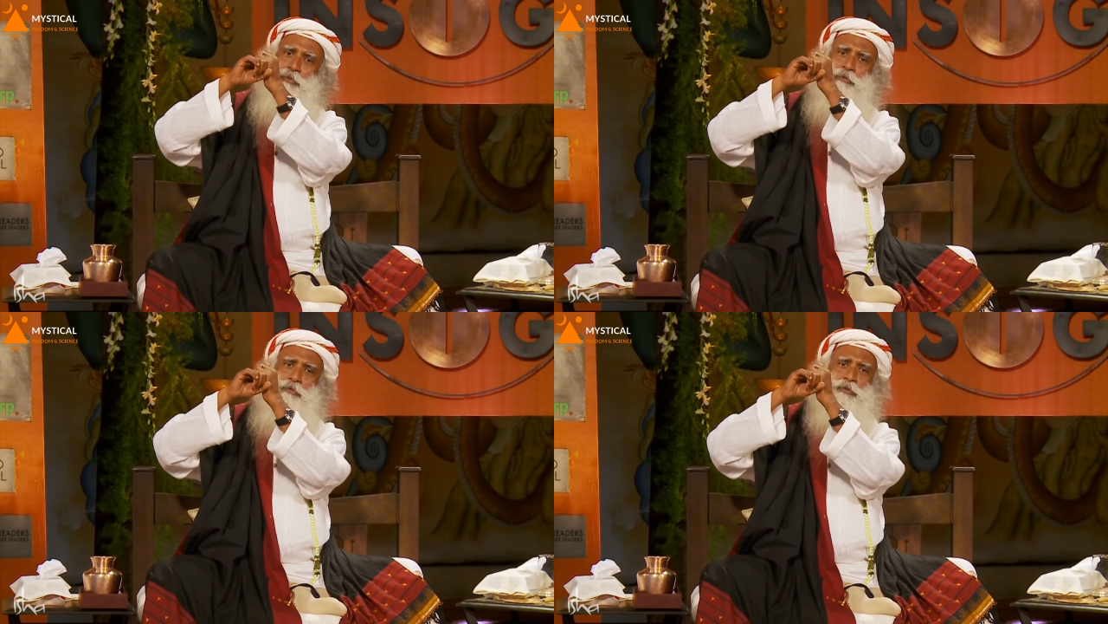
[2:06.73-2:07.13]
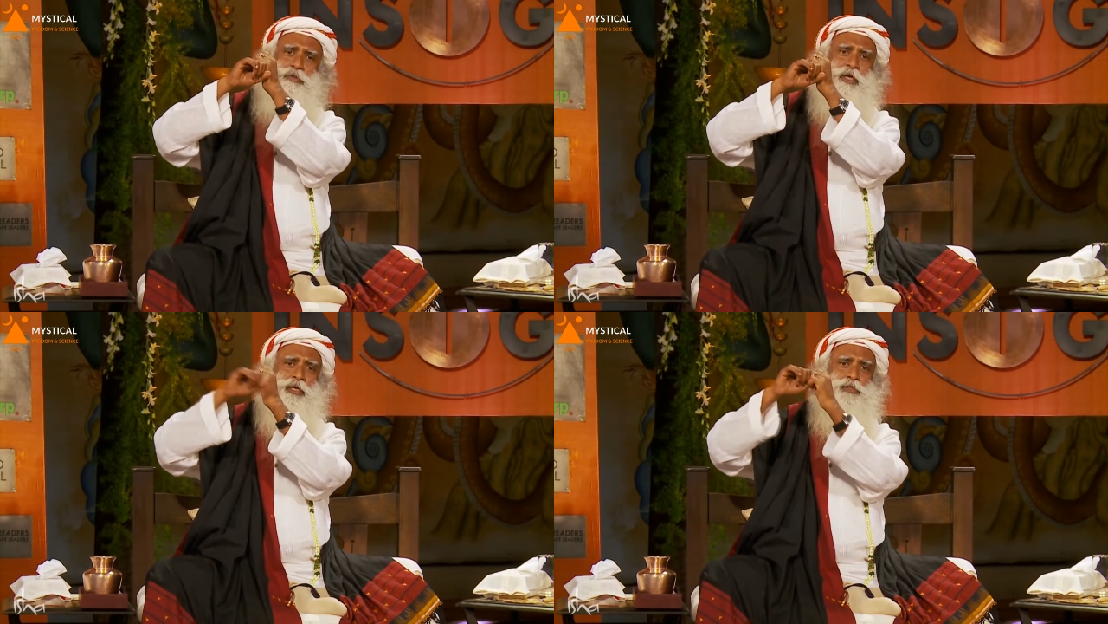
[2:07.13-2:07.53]

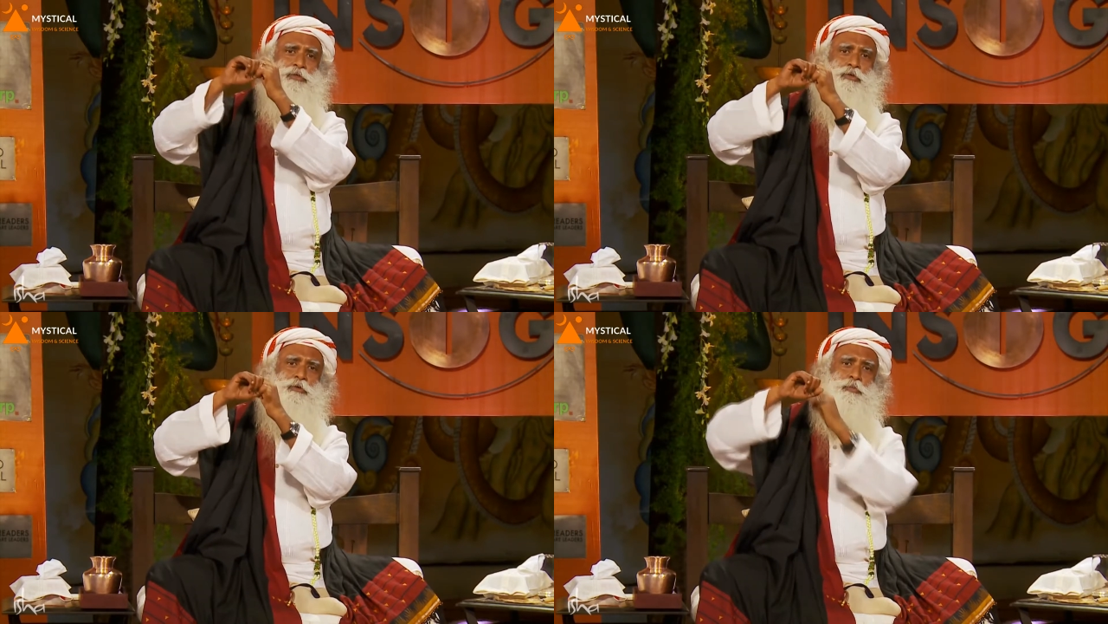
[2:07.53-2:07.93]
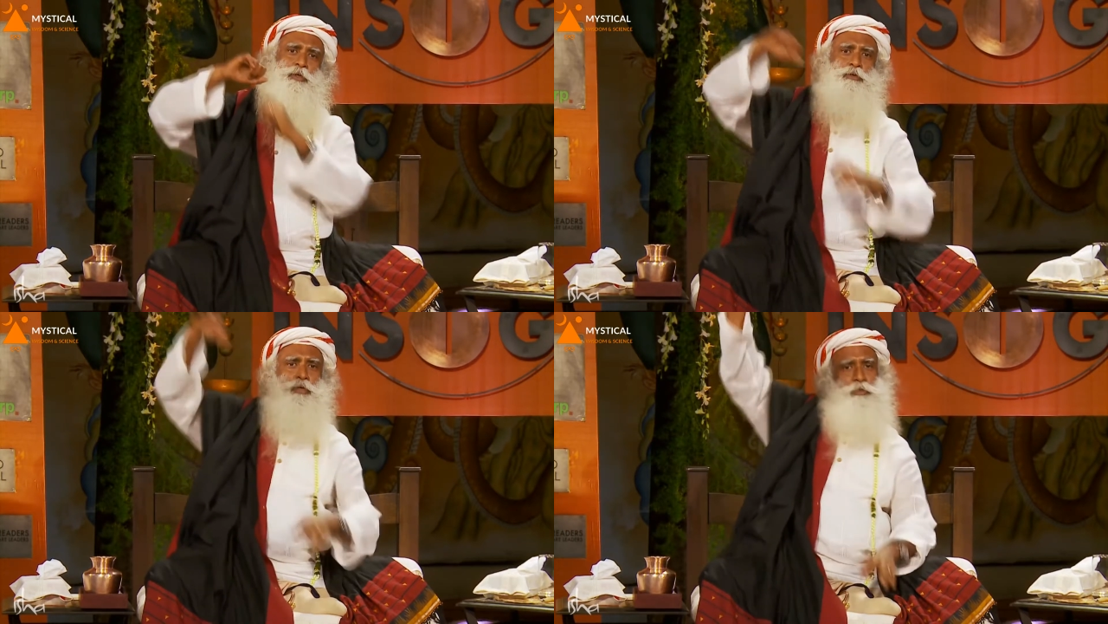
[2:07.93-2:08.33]
a telescope
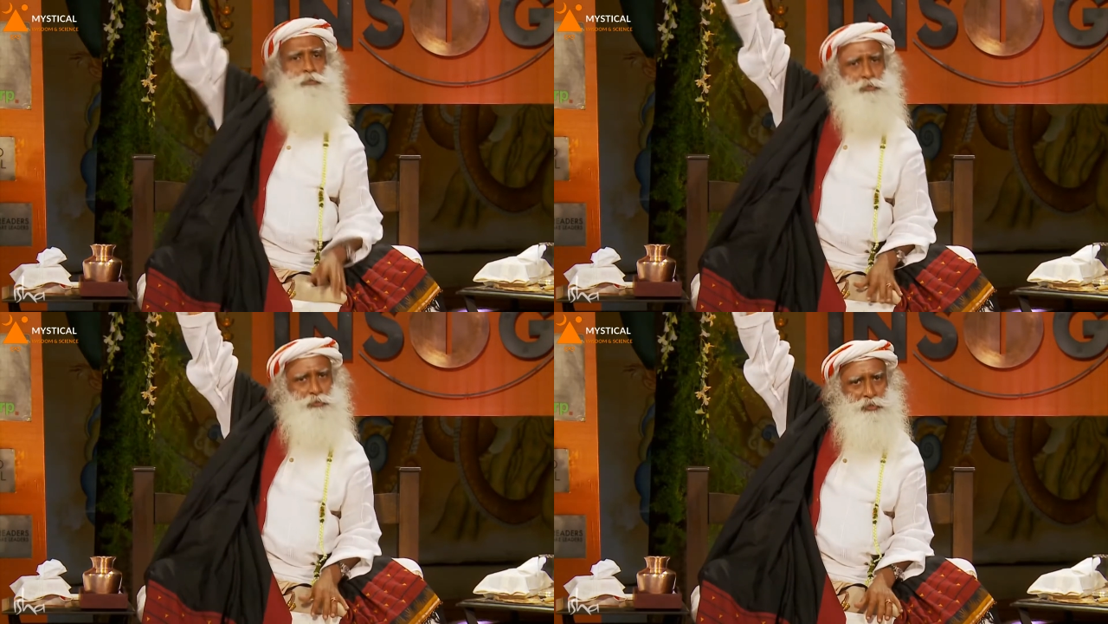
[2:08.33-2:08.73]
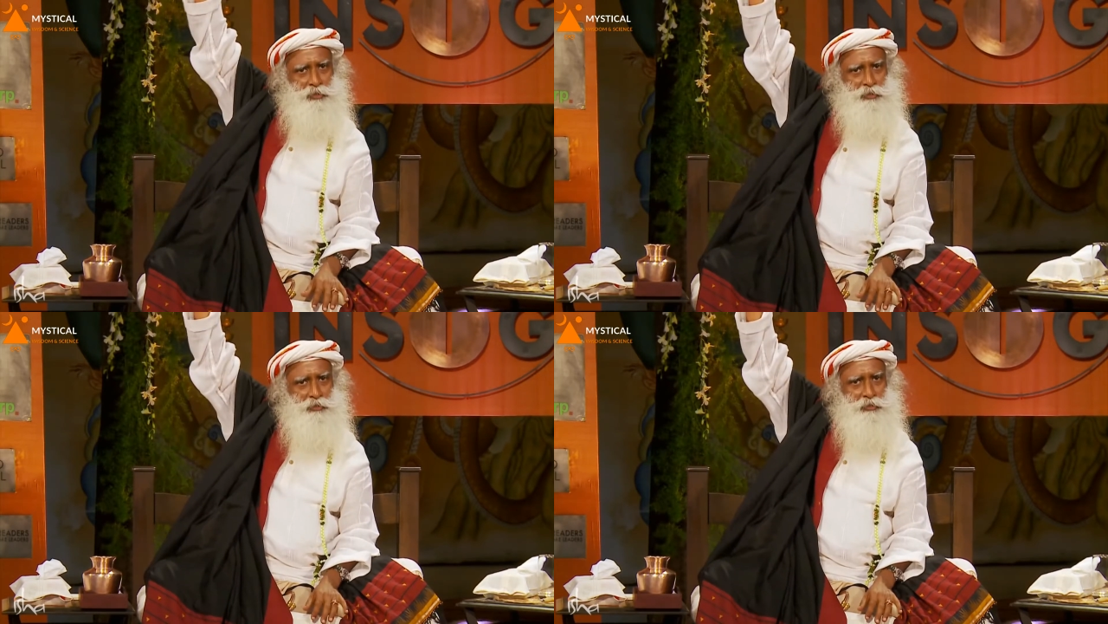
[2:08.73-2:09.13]
and you're able to
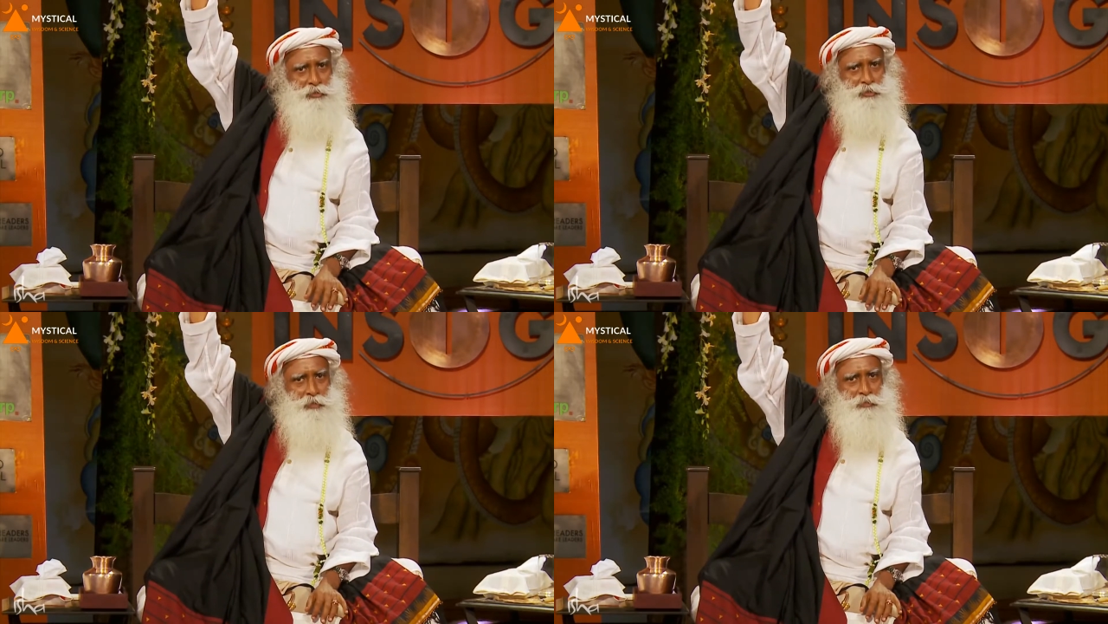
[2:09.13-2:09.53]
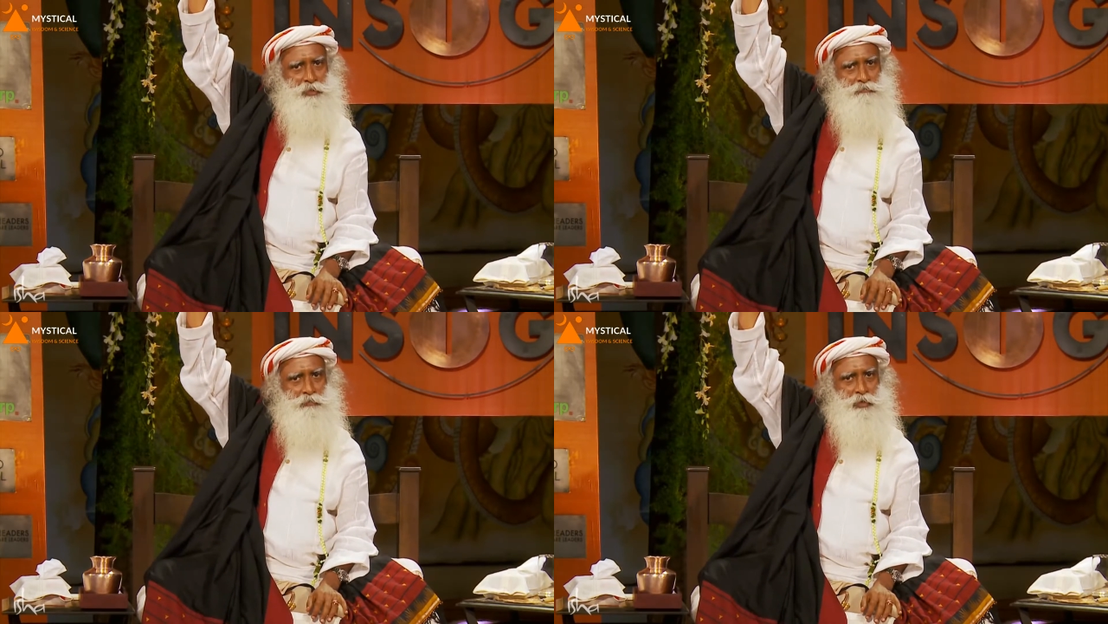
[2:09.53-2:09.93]
see
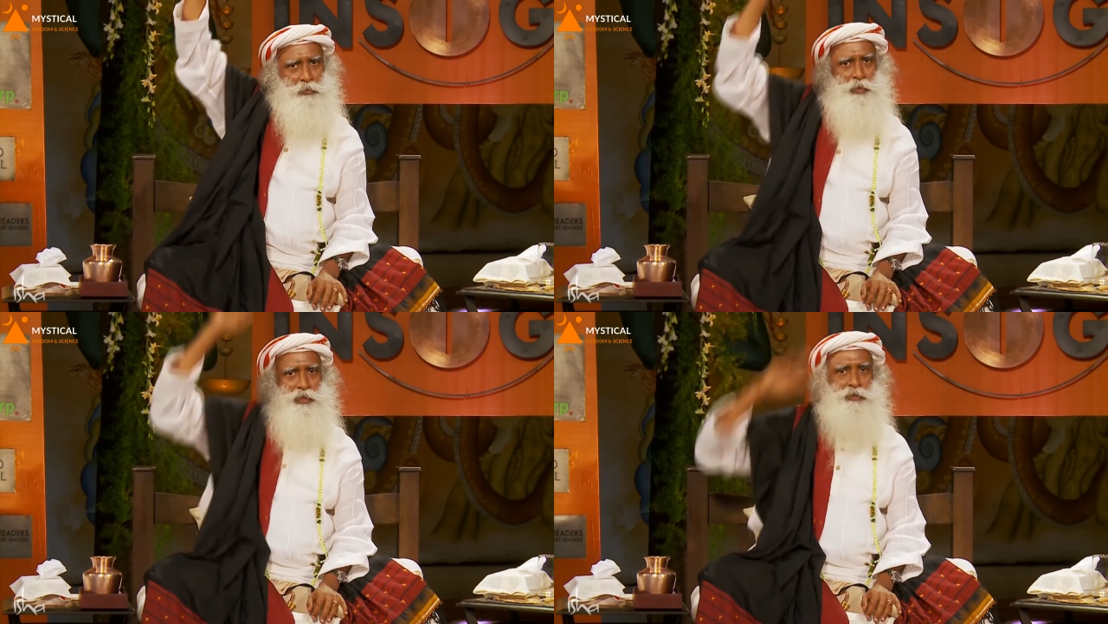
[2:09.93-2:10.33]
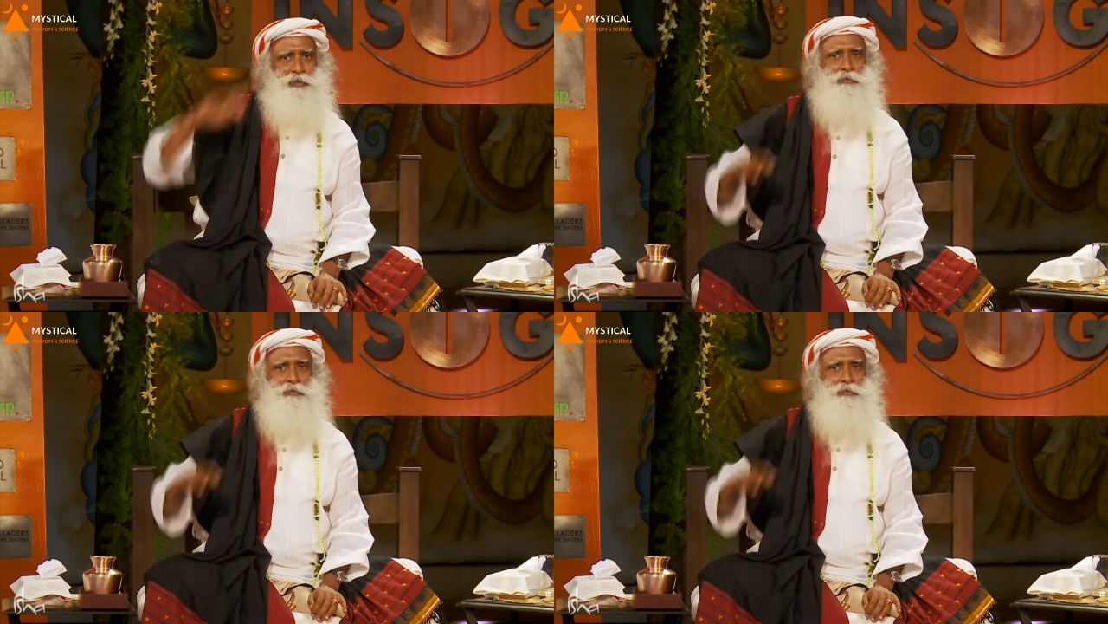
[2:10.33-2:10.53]
something far away.